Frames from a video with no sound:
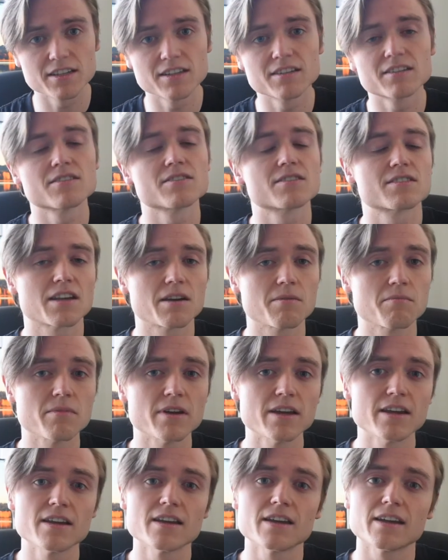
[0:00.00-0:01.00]
into
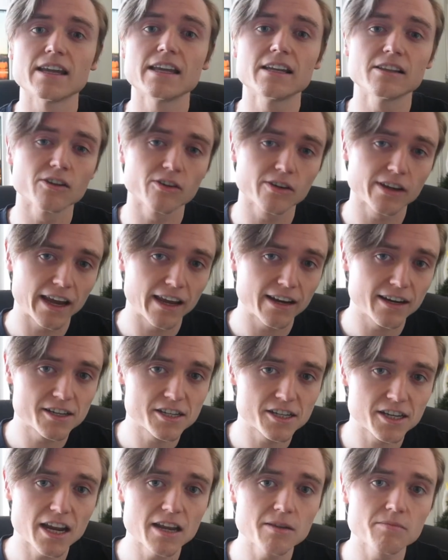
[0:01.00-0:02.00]
some elongated
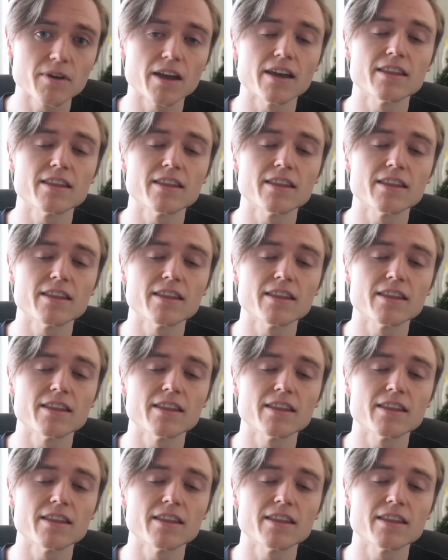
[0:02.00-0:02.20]
shape,